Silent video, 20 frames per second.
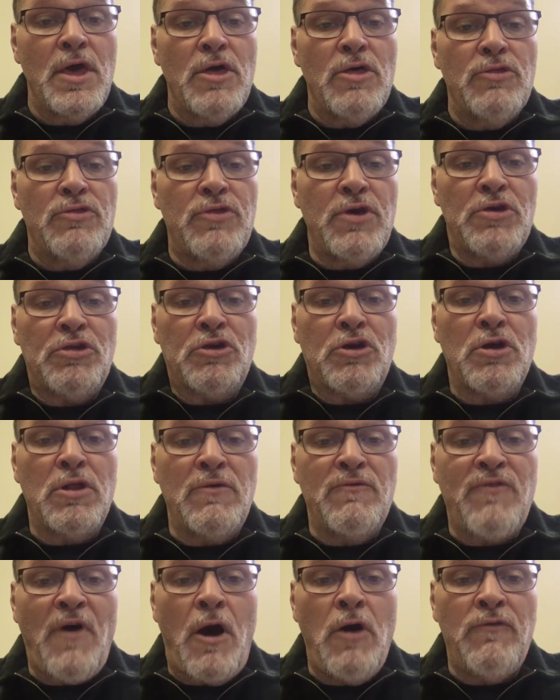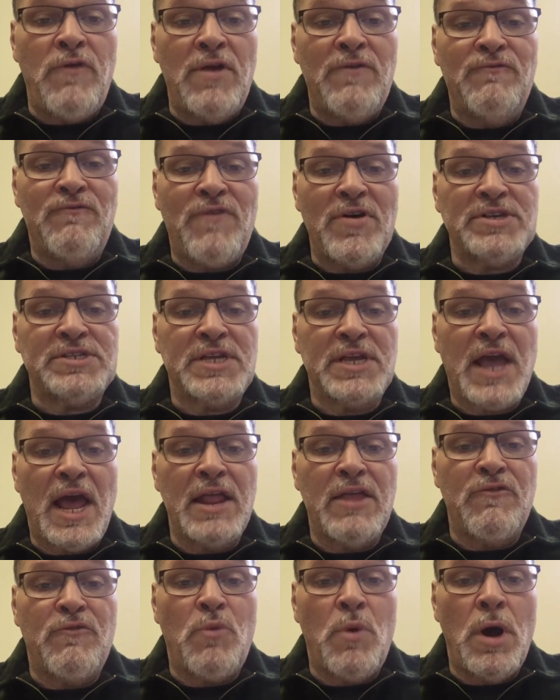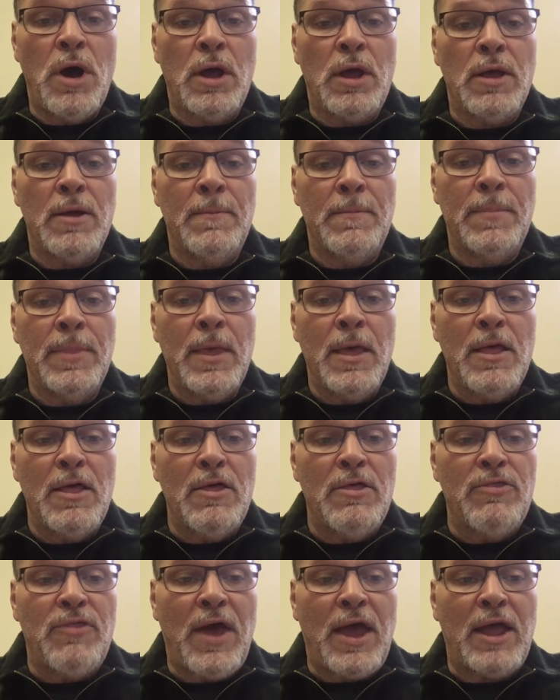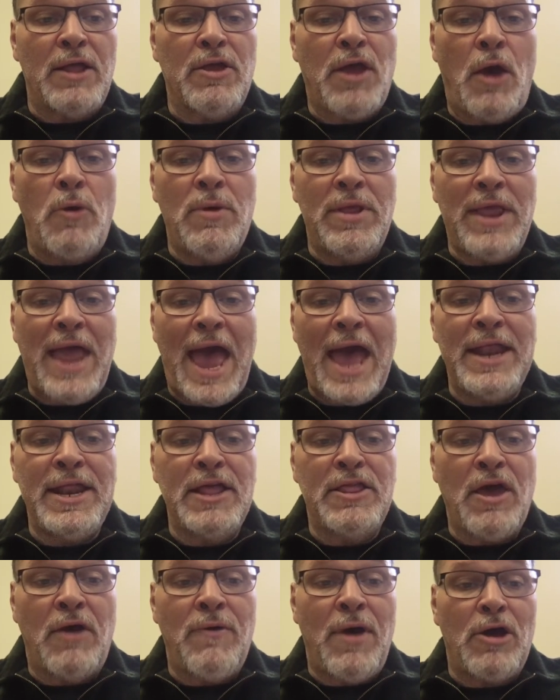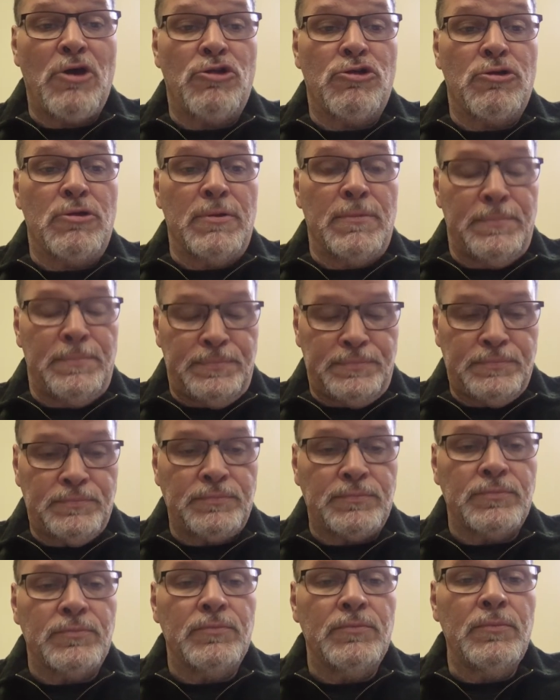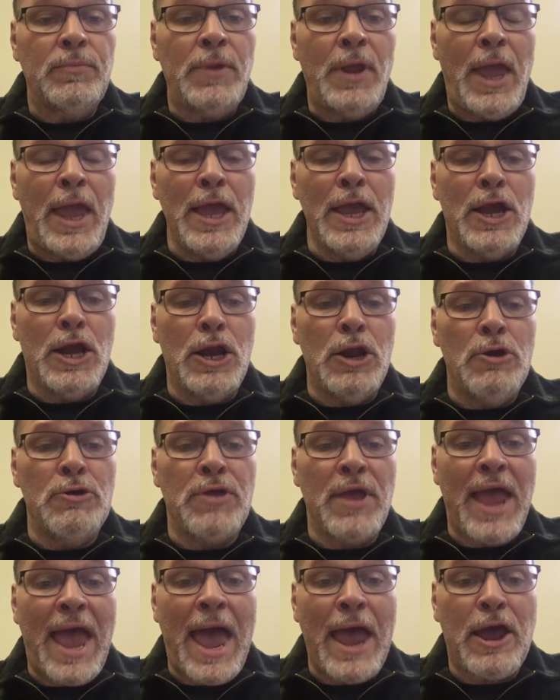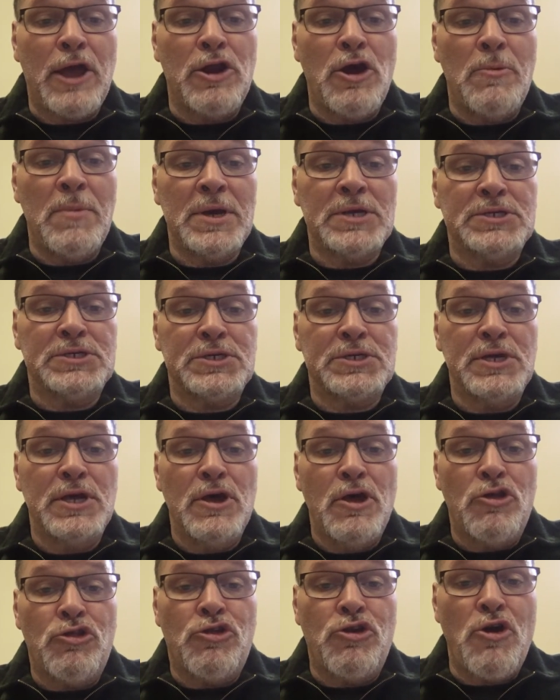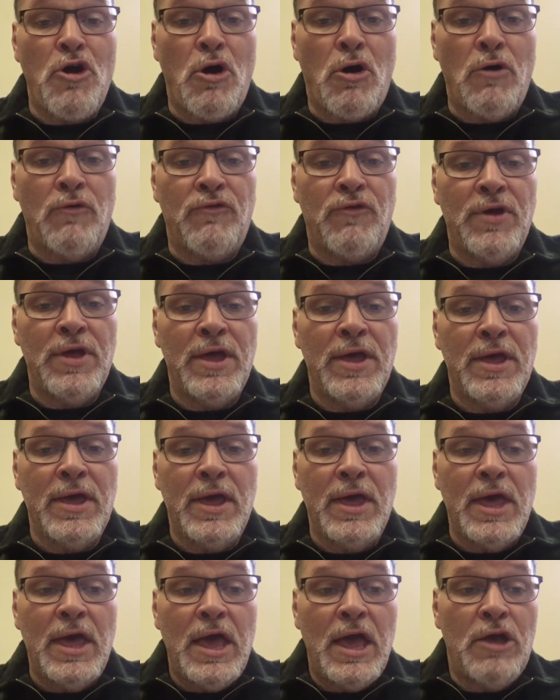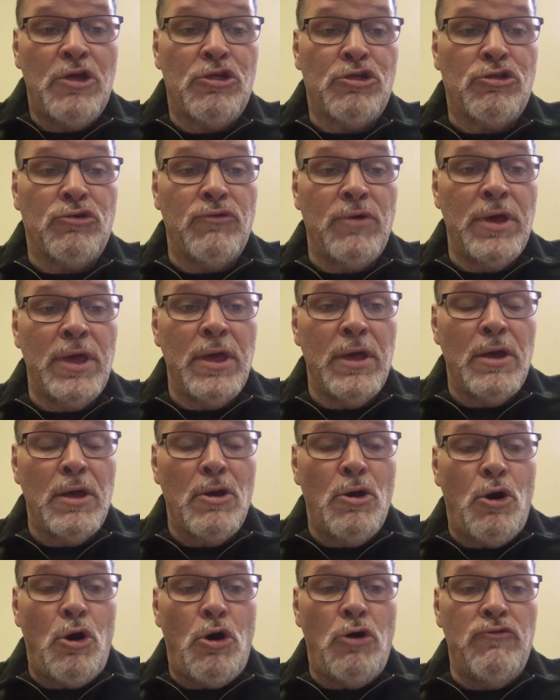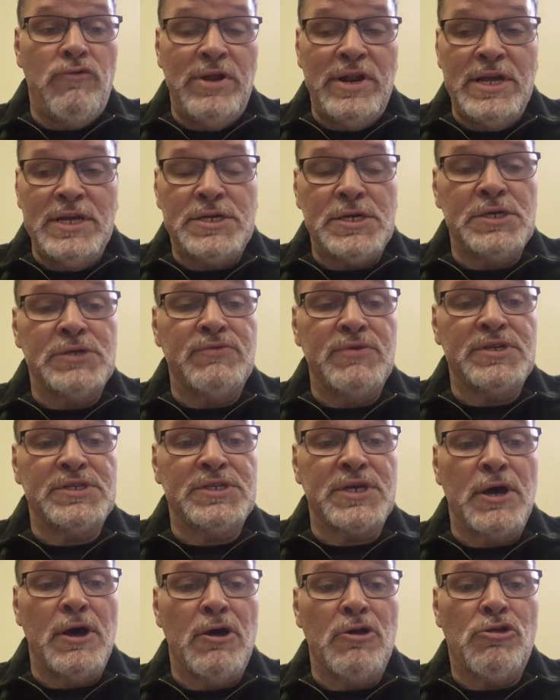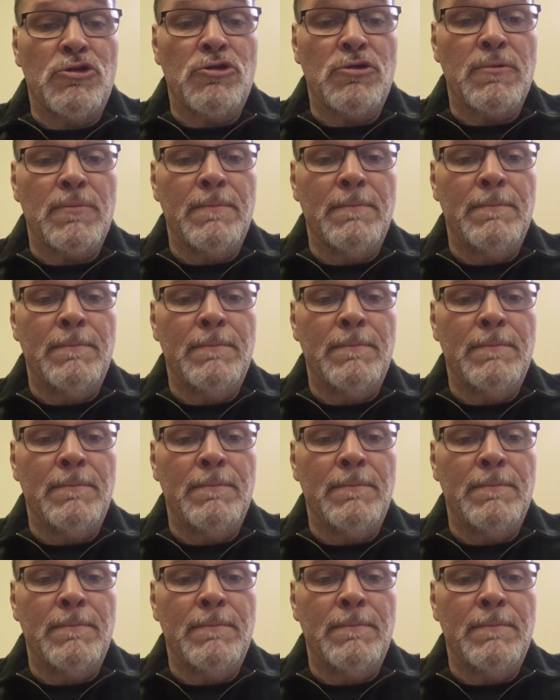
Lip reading: This could involve investigative work that can go in any direction, including economics, geography, history, or religious research.